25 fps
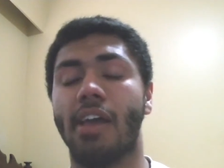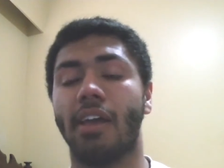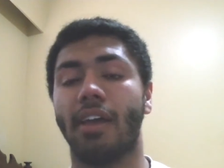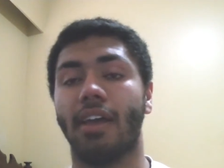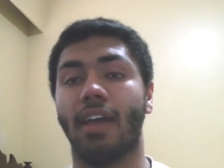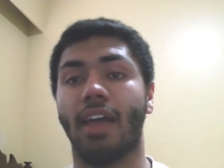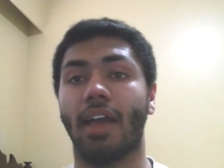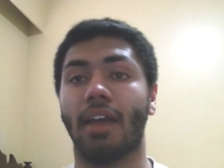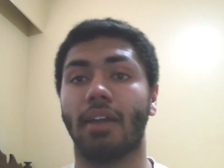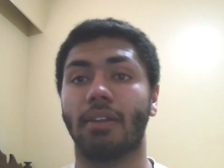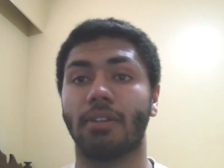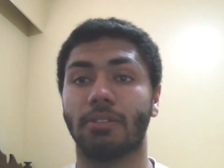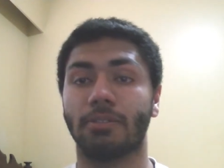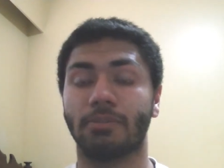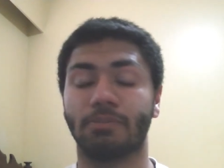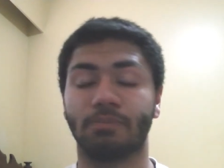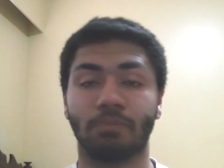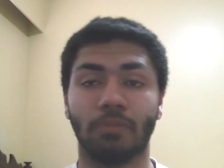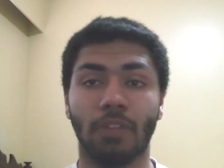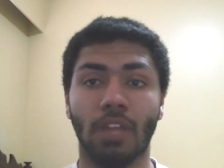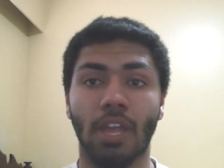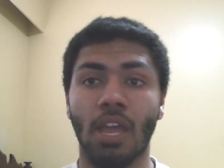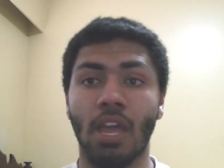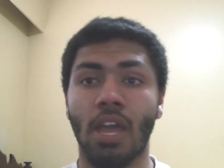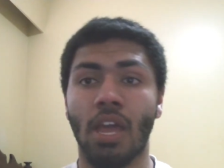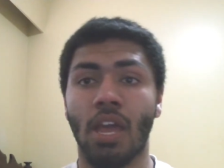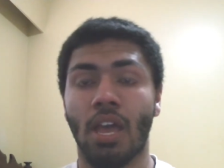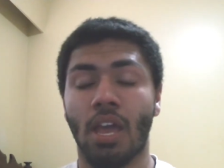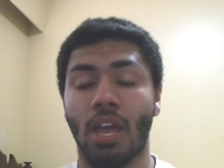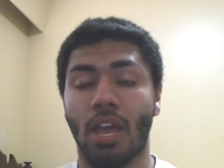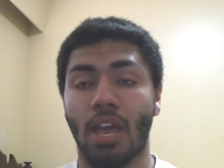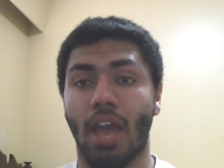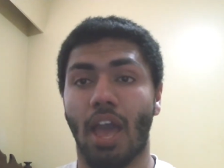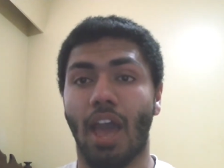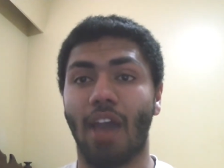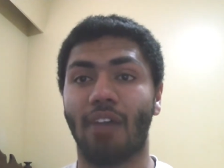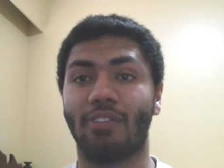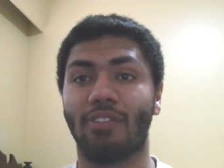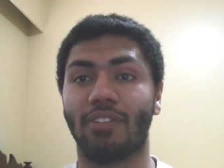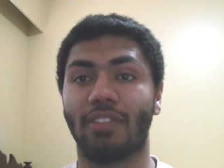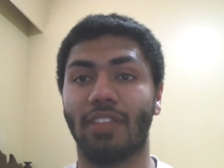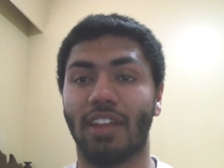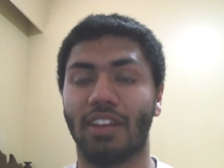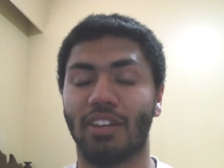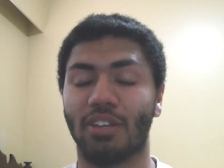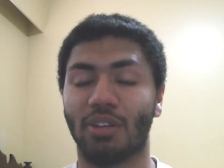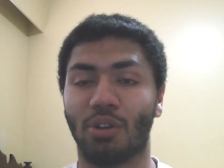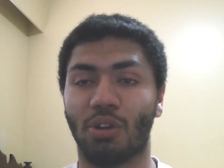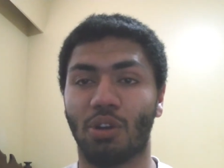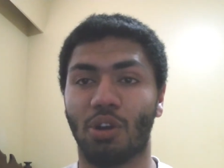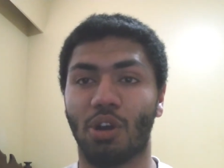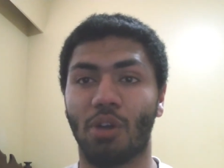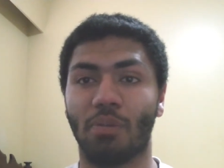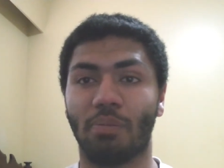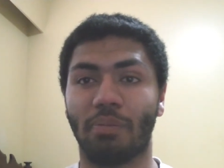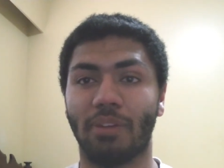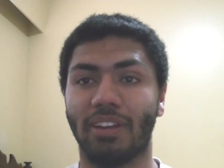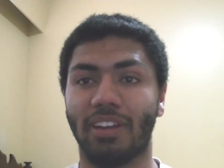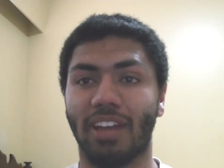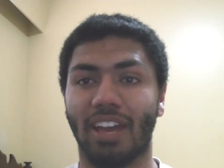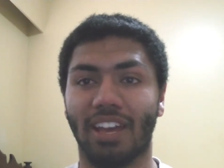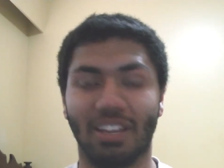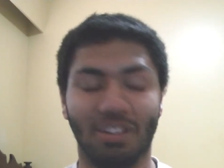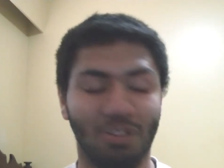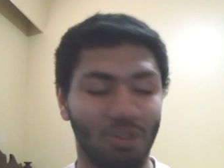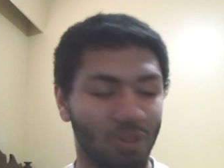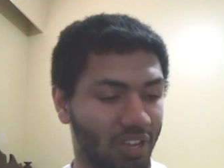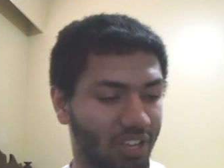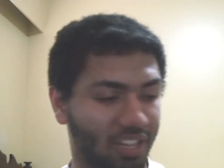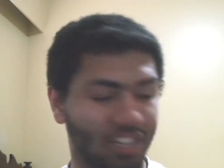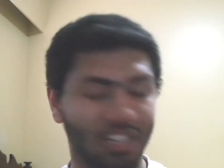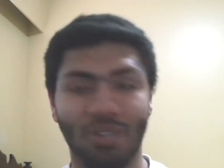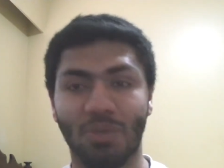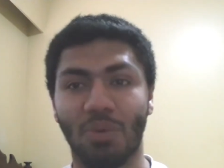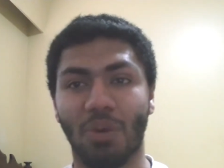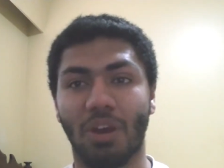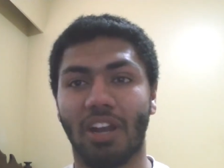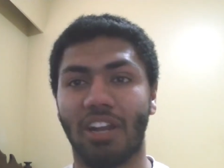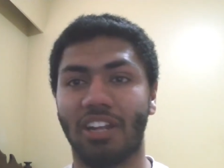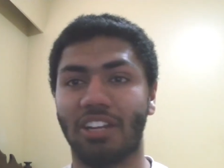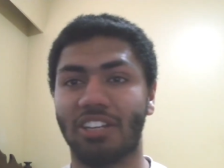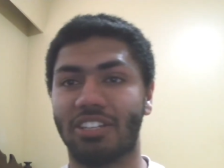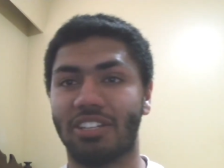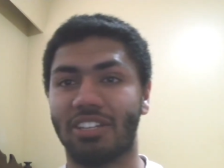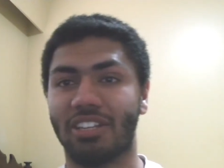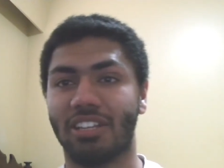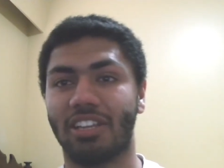And after that door opened, I quickly went into the